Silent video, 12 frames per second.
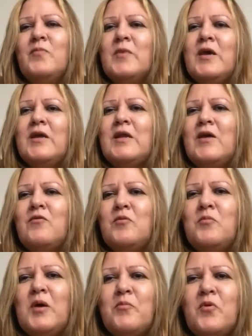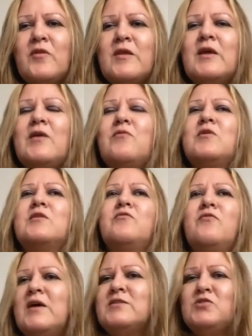And I remember that I read
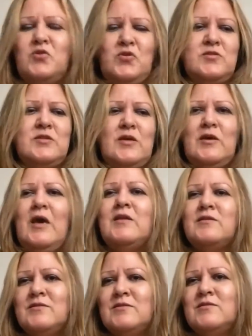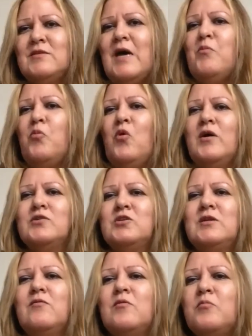faster because they had the stopwatch. And
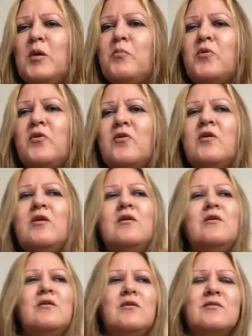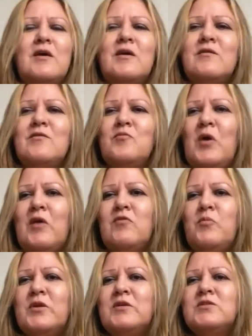I remember that
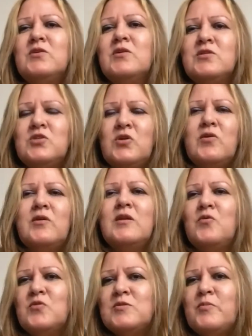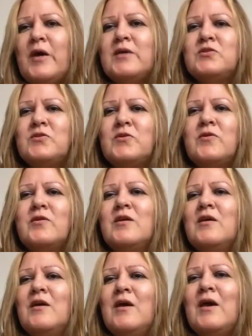everybody took a turn and it was my turn.
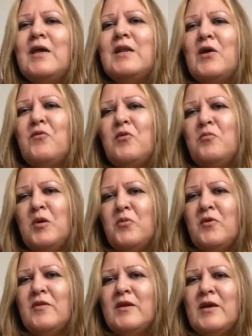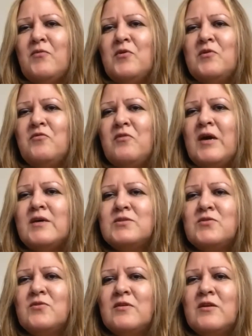And I remember that I went
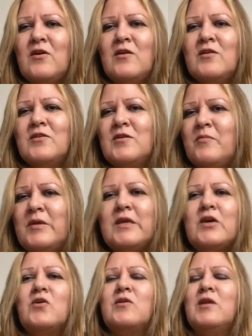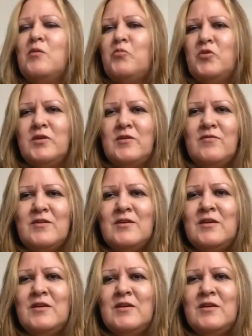faster than all of them. And they could not believe it.